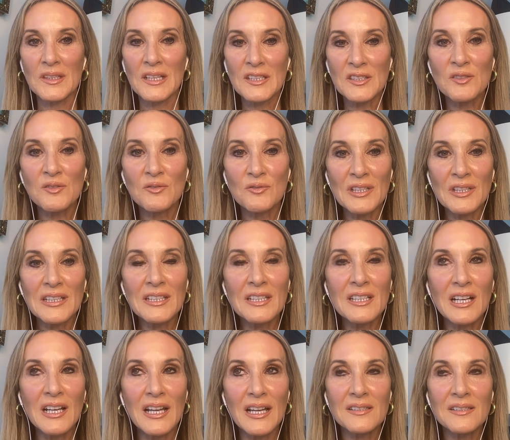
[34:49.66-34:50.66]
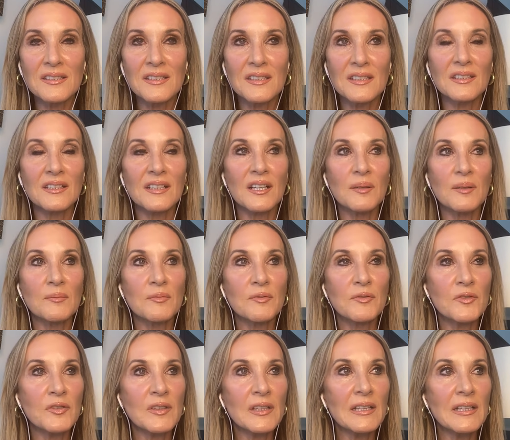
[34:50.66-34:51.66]
That's a really classic um,
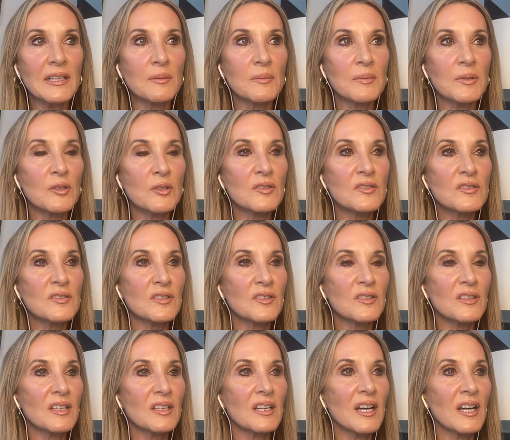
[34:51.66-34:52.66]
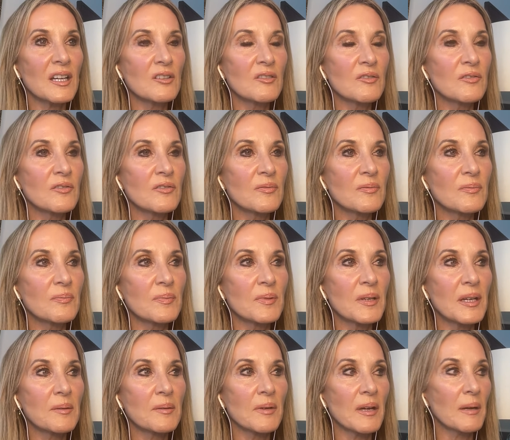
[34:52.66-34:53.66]
feeling because the kind of
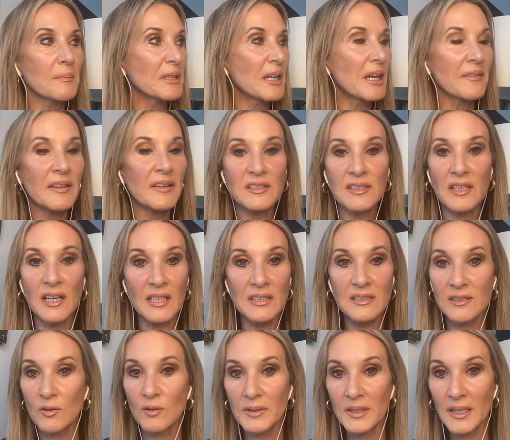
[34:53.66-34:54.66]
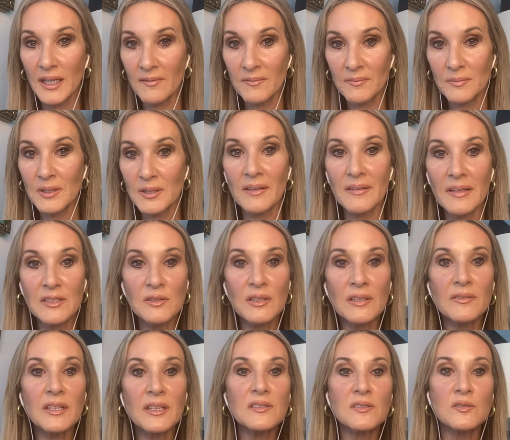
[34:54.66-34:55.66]
um, I mean that's how I tell when I that's
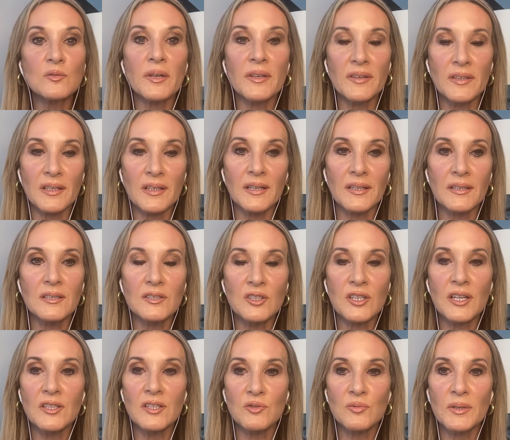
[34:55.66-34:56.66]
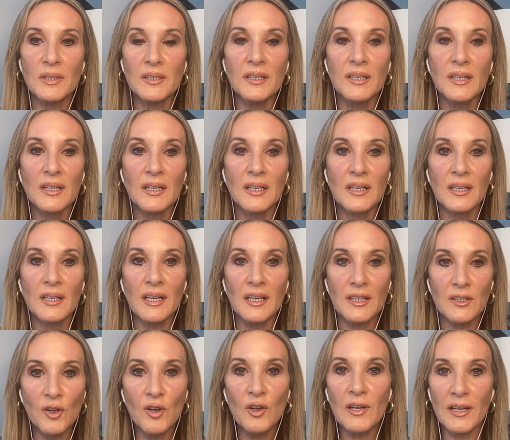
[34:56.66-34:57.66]
that's the way that I can judge when
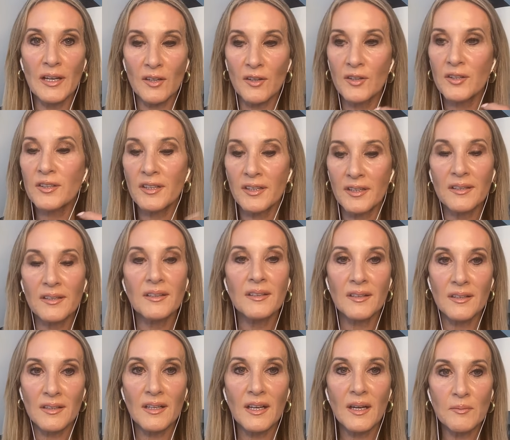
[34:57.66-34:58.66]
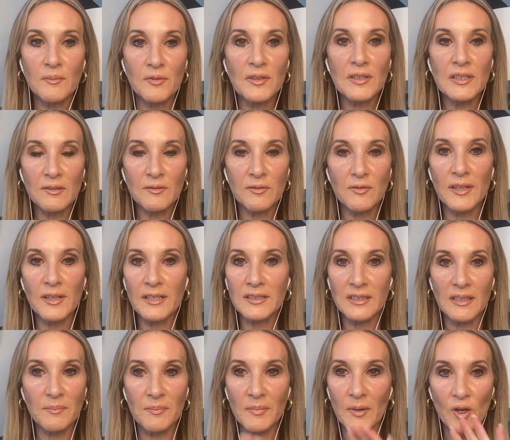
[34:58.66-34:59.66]
I know like okay I'm feeling flat
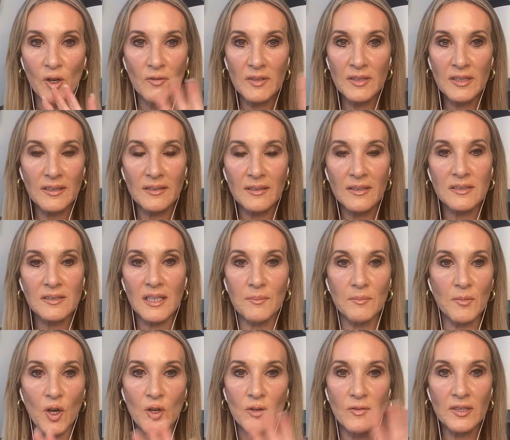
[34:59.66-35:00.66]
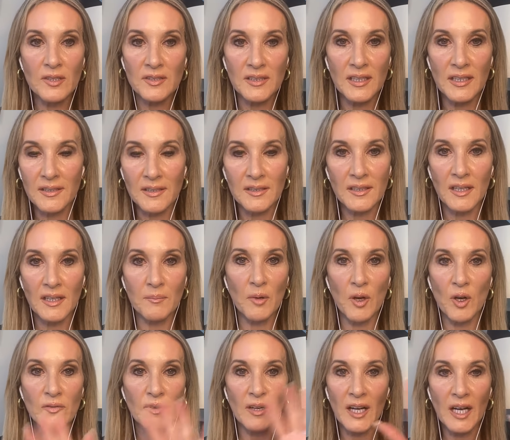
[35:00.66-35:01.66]
I've overdone it I'm overexcited I'm
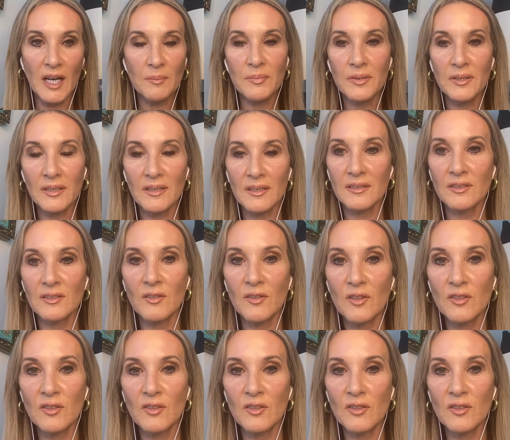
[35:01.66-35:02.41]
overhyper. you know